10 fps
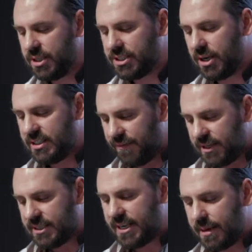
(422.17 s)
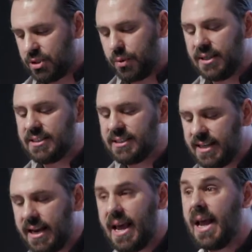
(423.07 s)
scientific attempt to
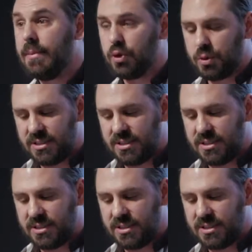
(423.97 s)
understand animals'